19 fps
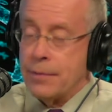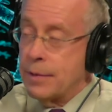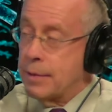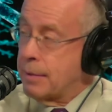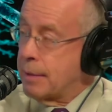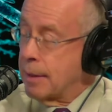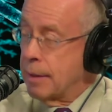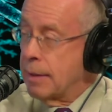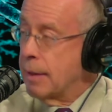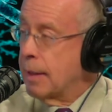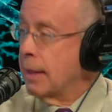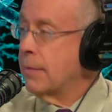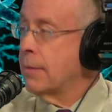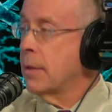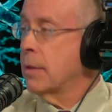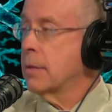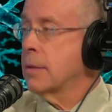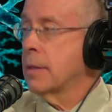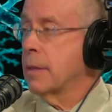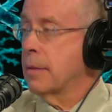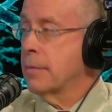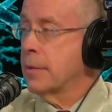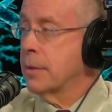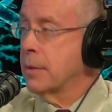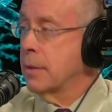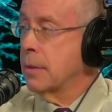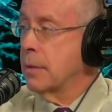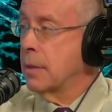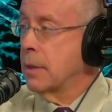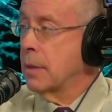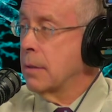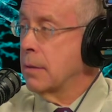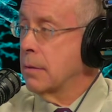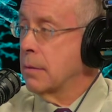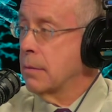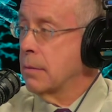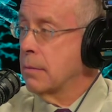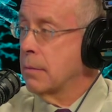didn't have Alzheimer's
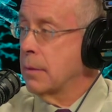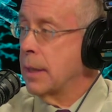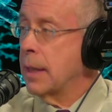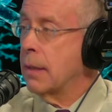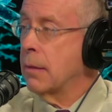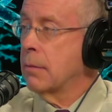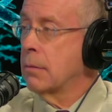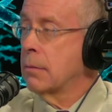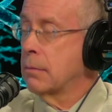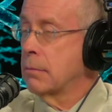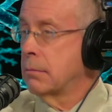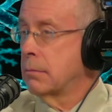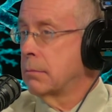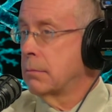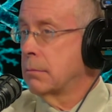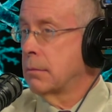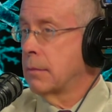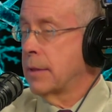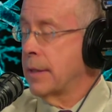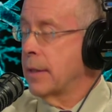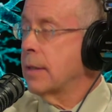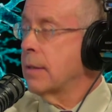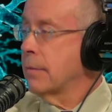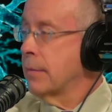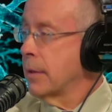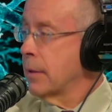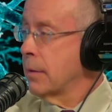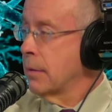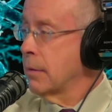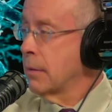disease. Now, think of it.